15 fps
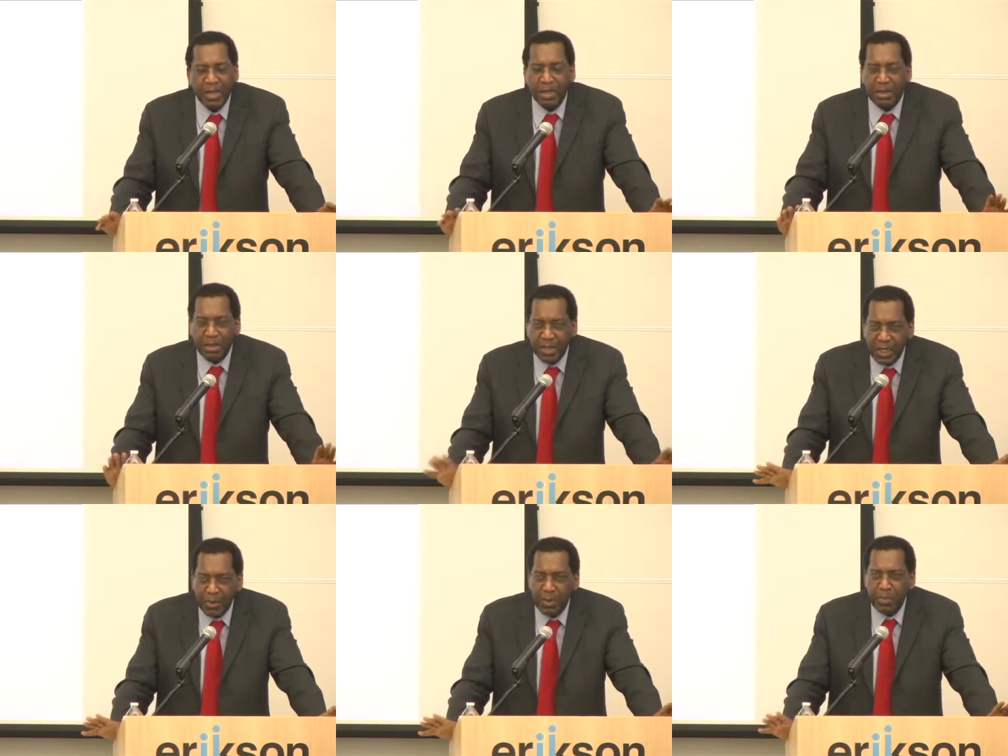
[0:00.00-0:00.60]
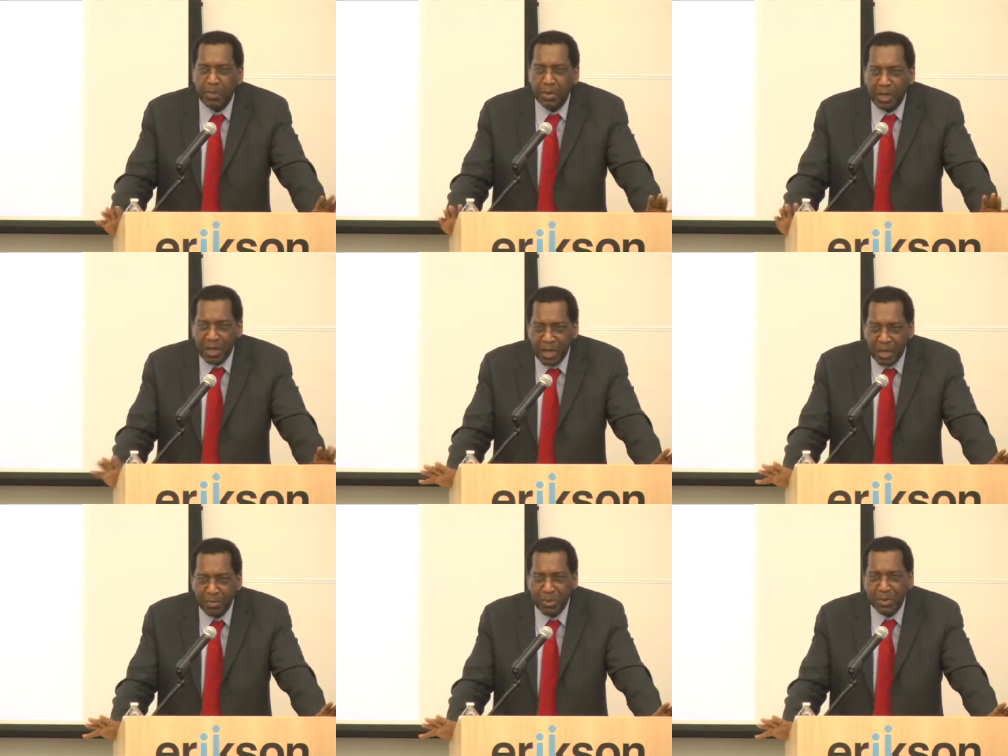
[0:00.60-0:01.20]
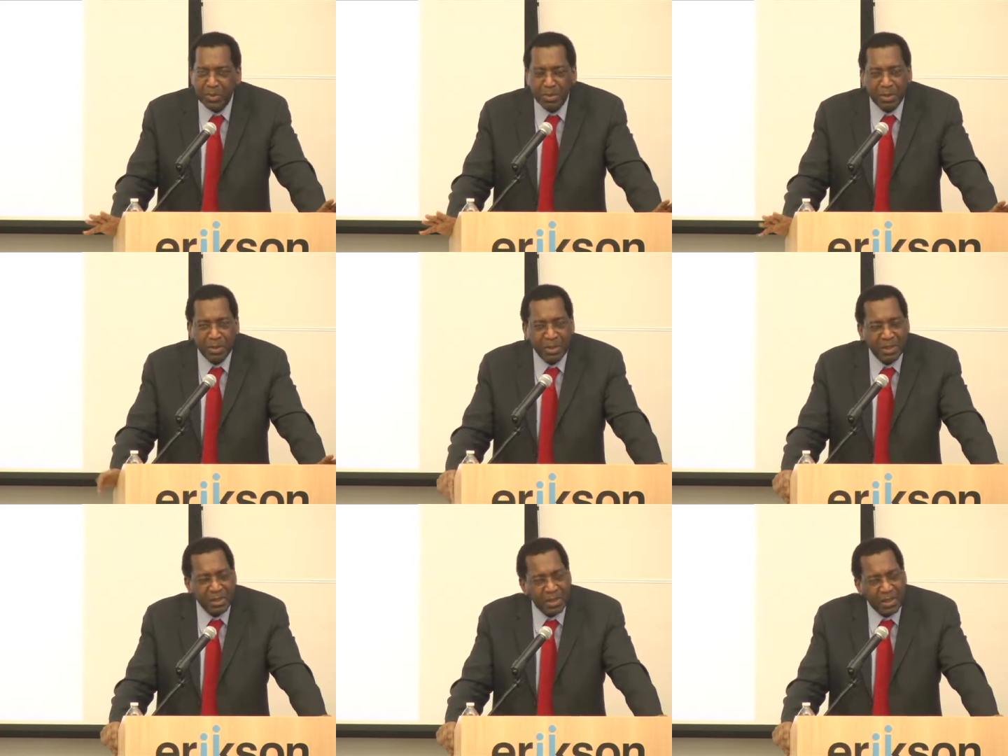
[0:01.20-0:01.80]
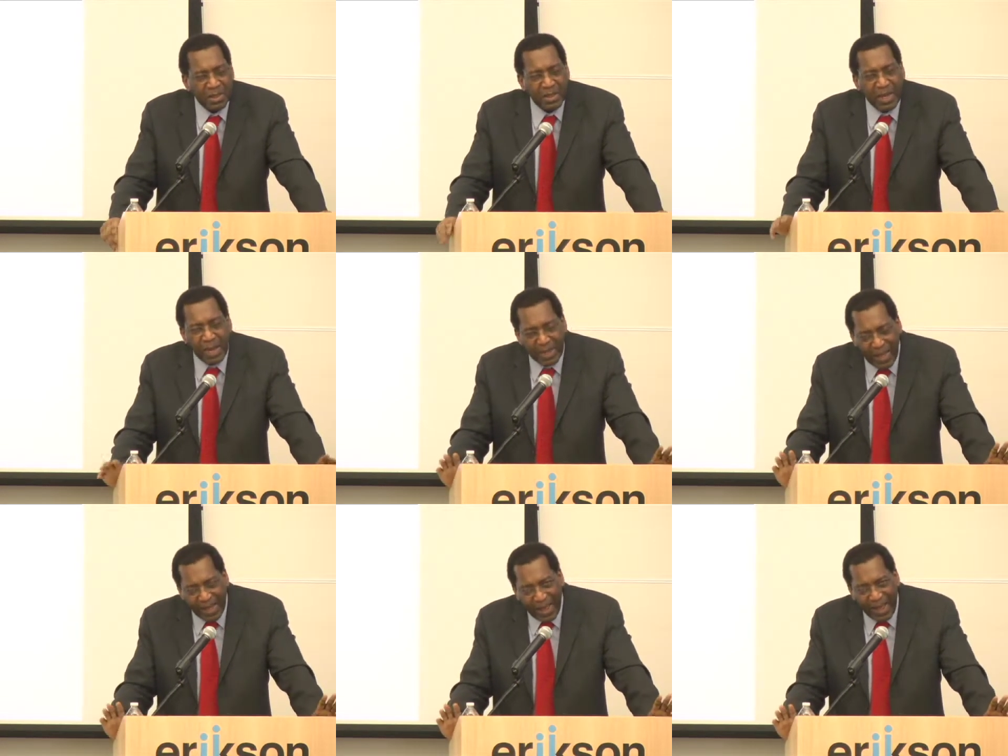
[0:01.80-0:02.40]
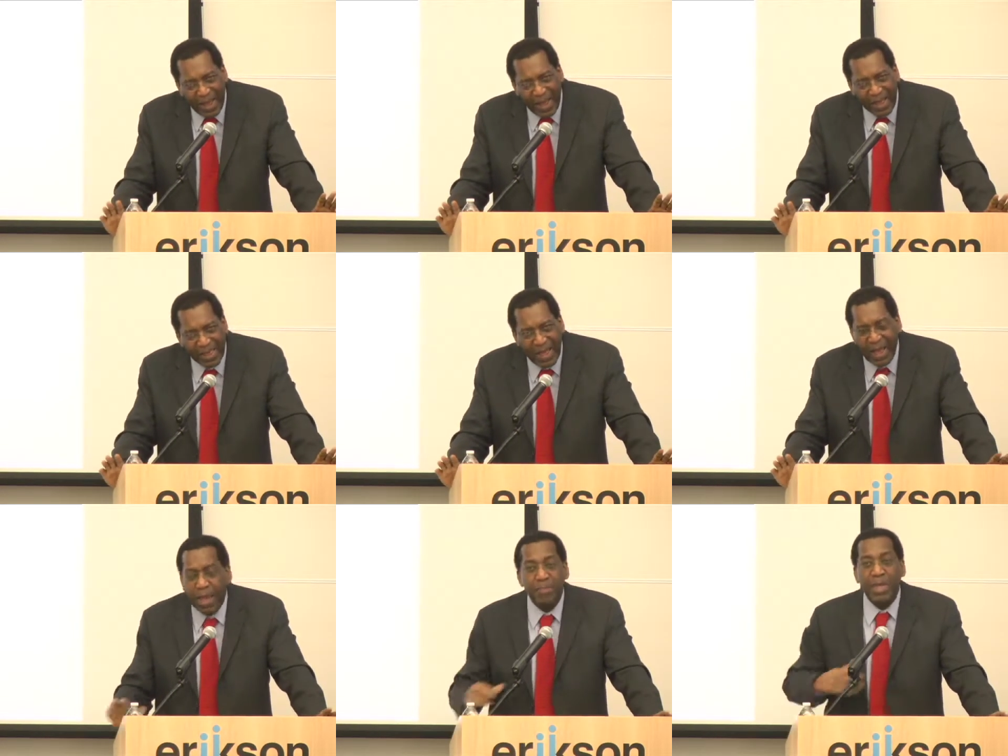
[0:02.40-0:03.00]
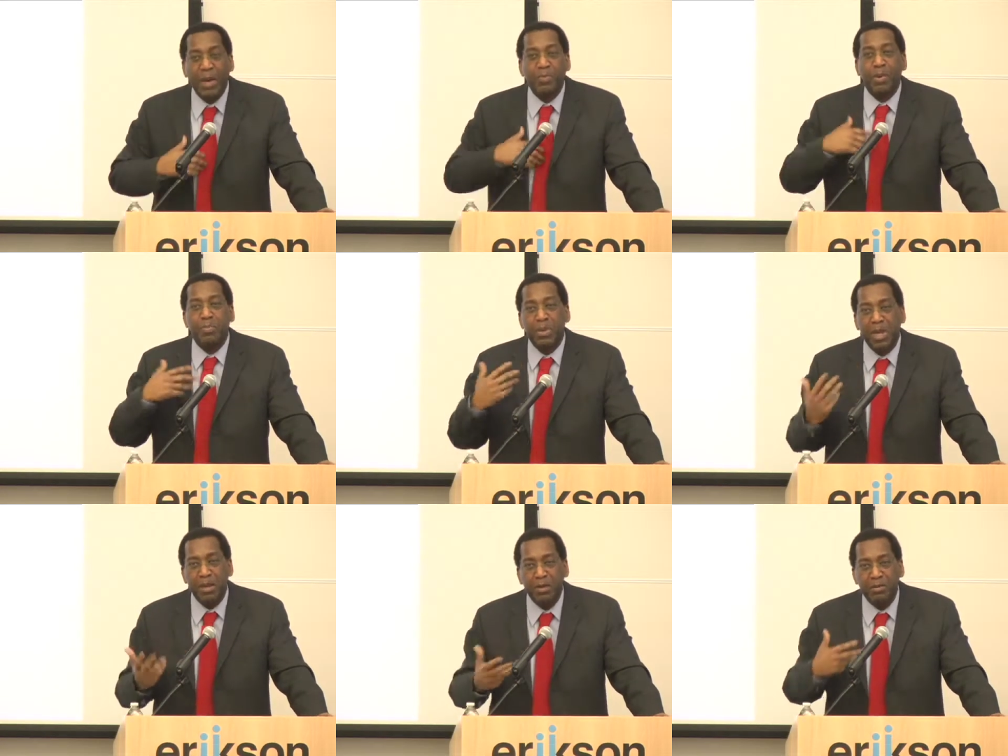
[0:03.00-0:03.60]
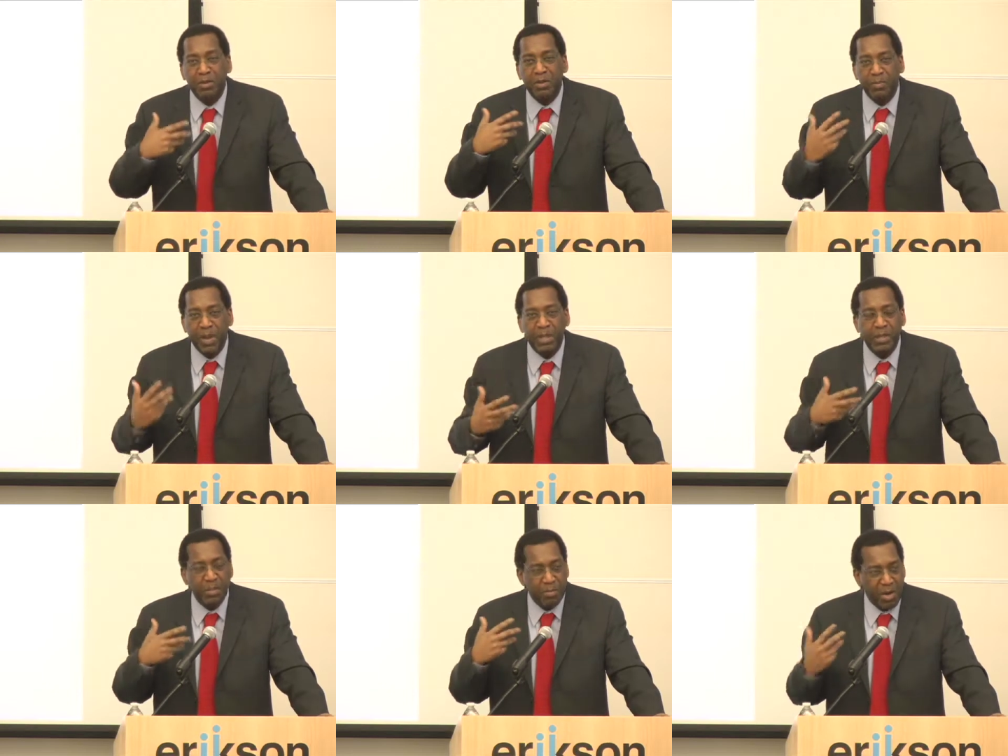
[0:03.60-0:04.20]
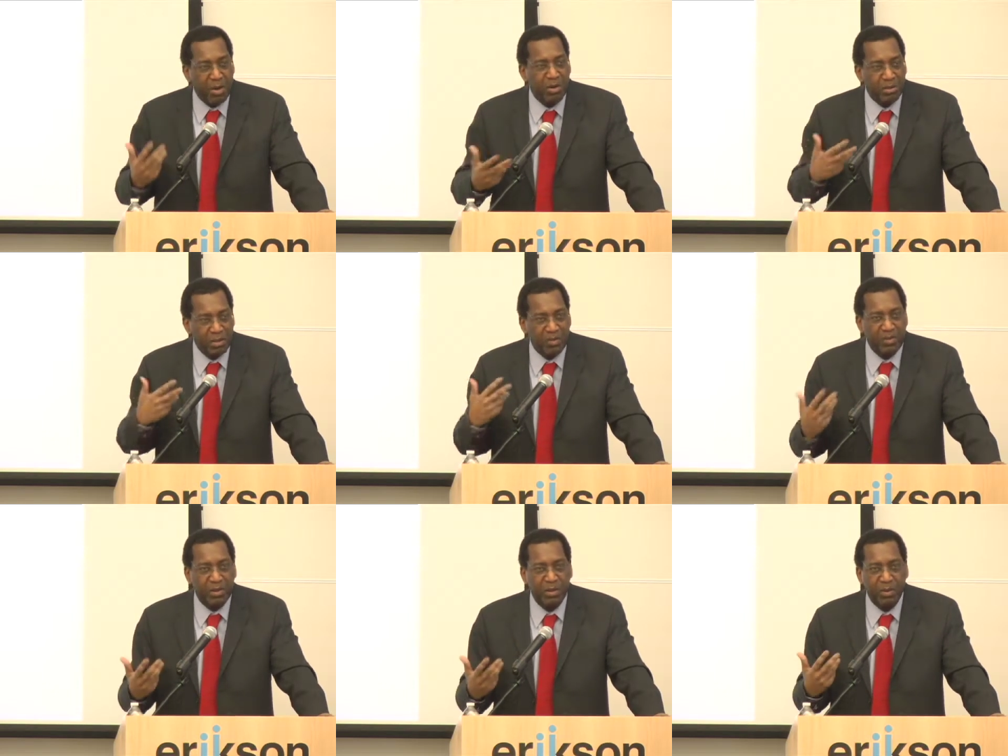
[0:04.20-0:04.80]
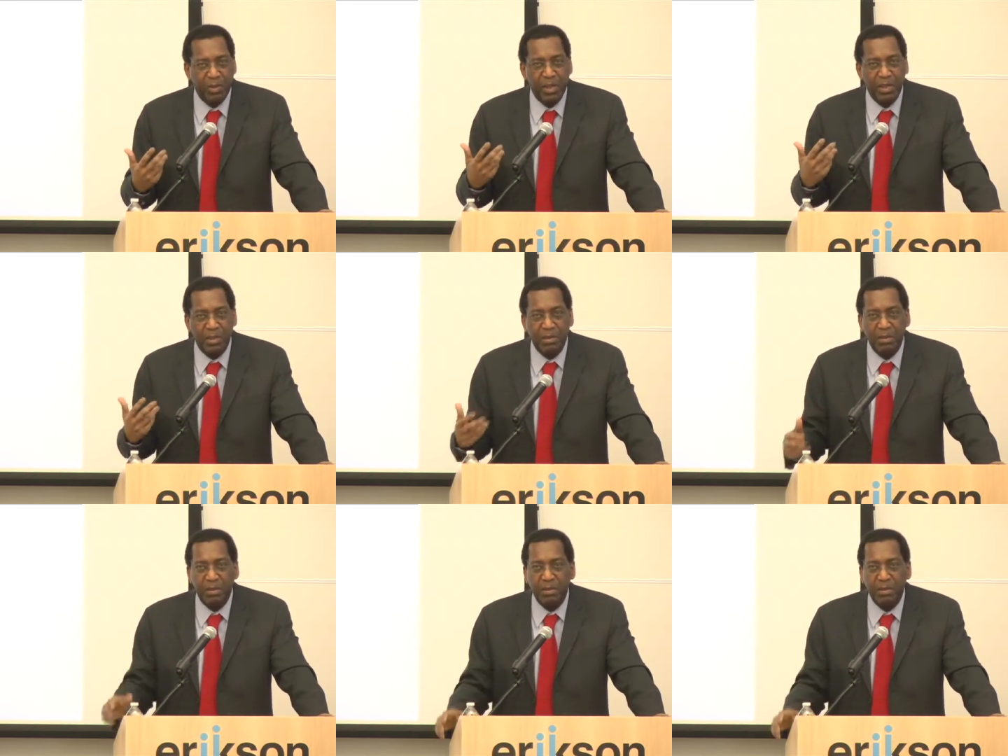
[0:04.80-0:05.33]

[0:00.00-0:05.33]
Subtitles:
You don't need to be putting numbers on these kids. I'm not prepared to debate the merits of it the way that